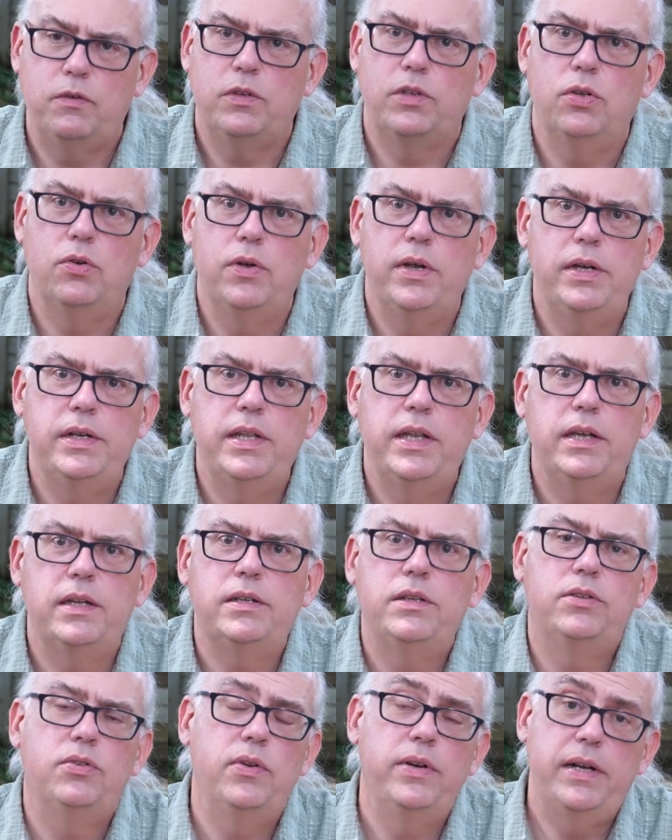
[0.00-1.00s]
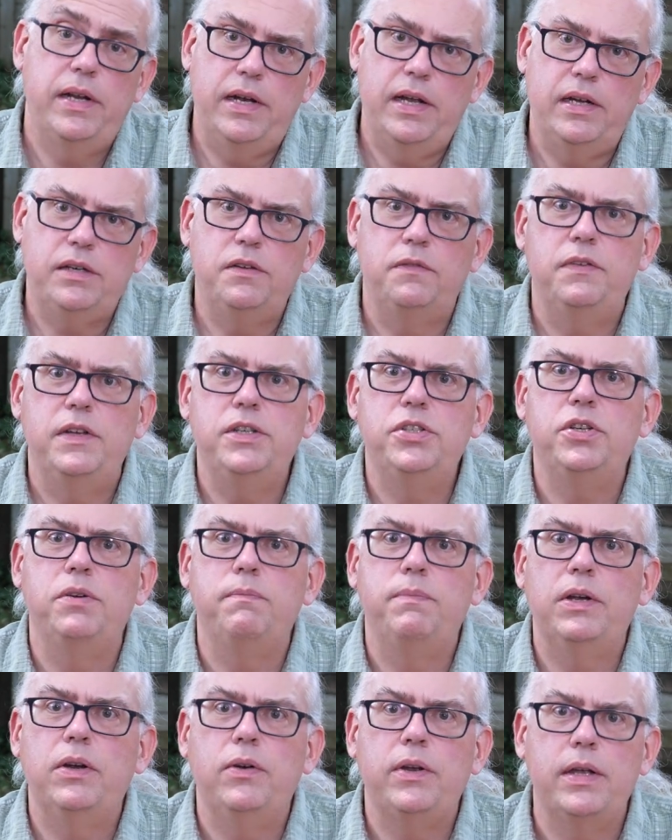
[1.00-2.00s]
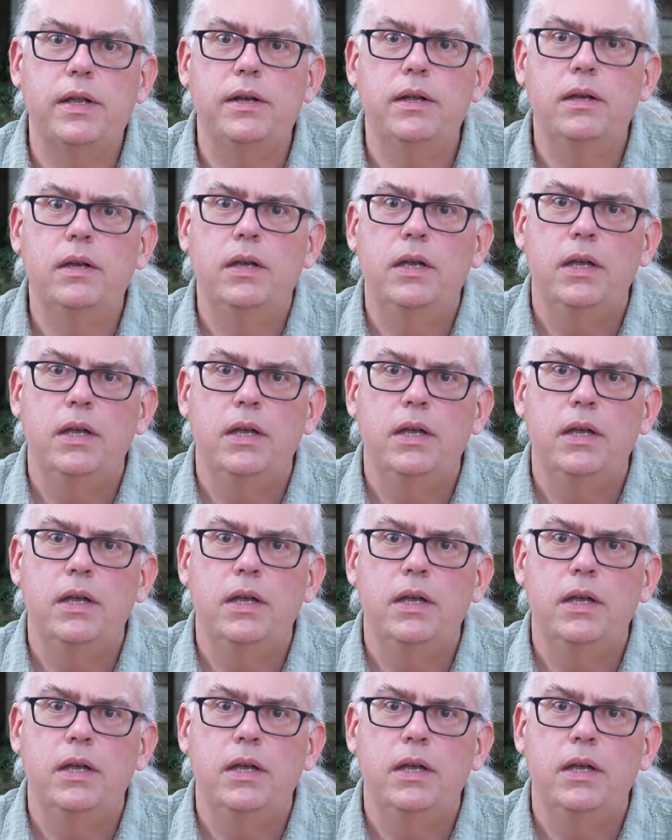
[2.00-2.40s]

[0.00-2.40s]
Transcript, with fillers: during that during that activation period.